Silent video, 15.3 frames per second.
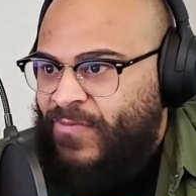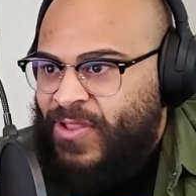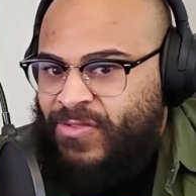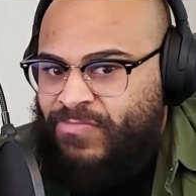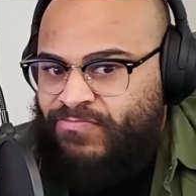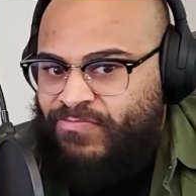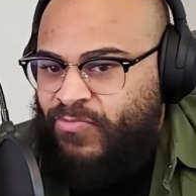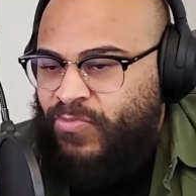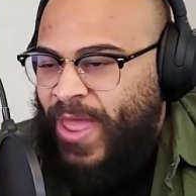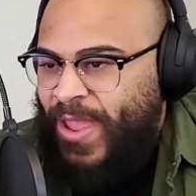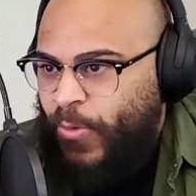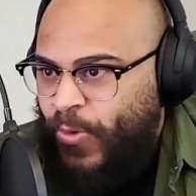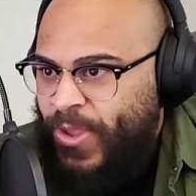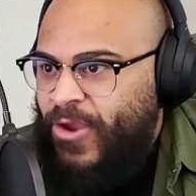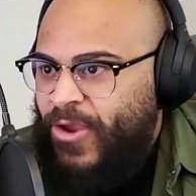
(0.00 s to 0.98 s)
He's like
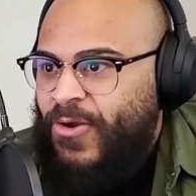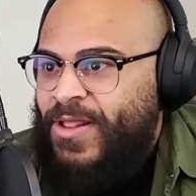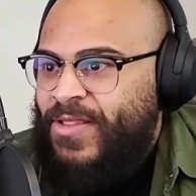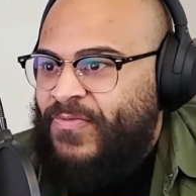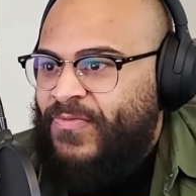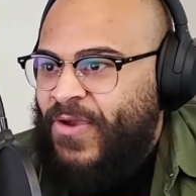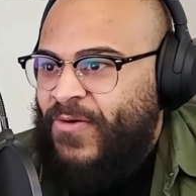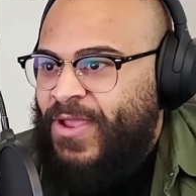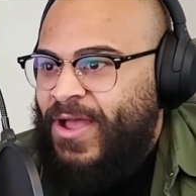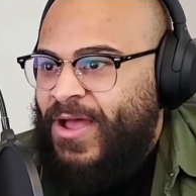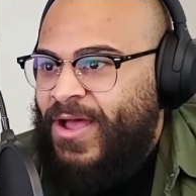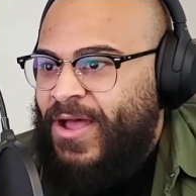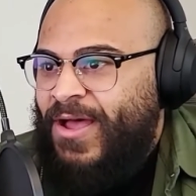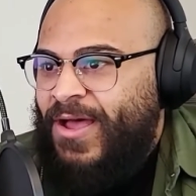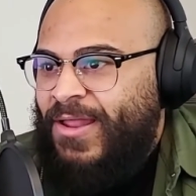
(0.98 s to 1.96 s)
weird. He's very
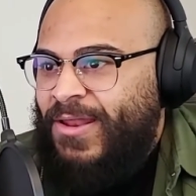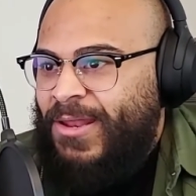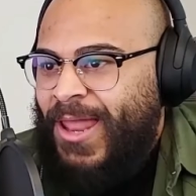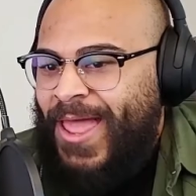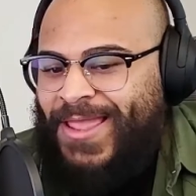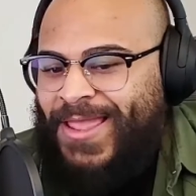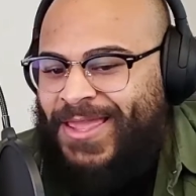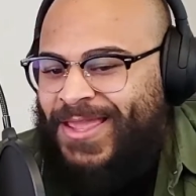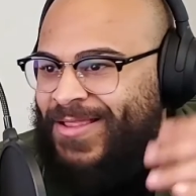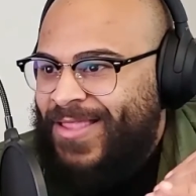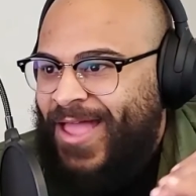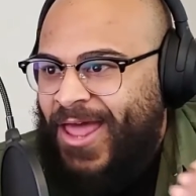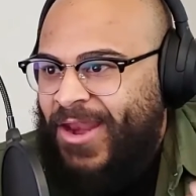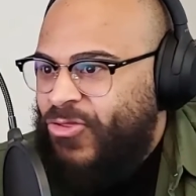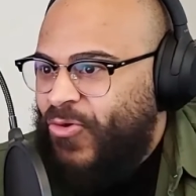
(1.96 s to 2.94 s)
lanky,
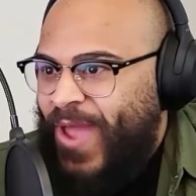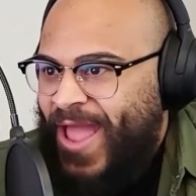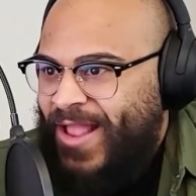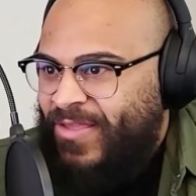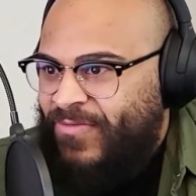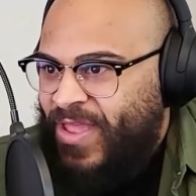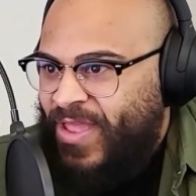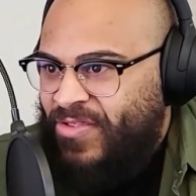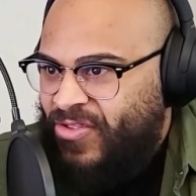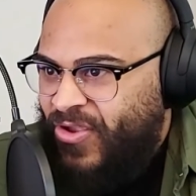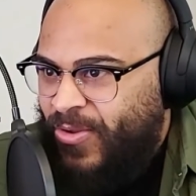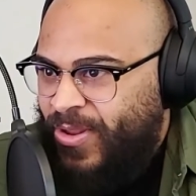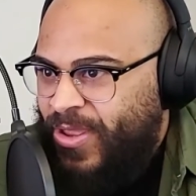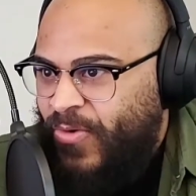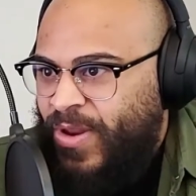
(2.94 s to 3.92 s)
not attractive
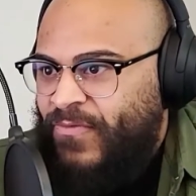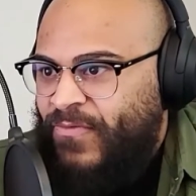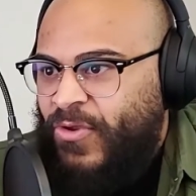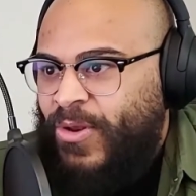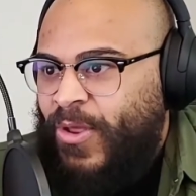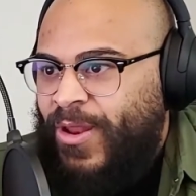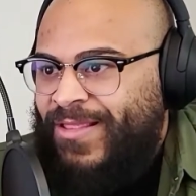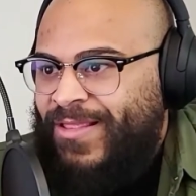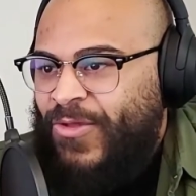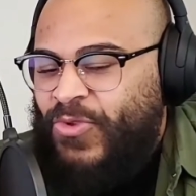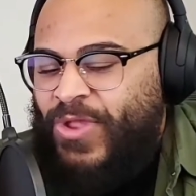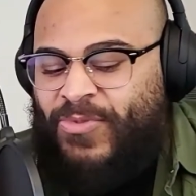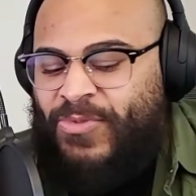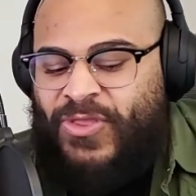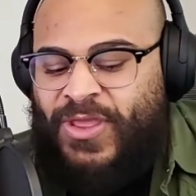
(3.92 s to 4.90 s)
necessarily, or whatever, like those
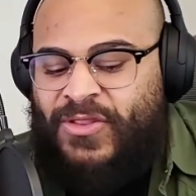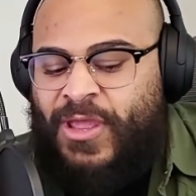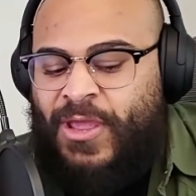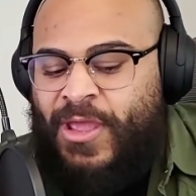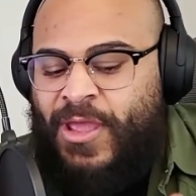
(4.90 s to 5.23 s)
type of things.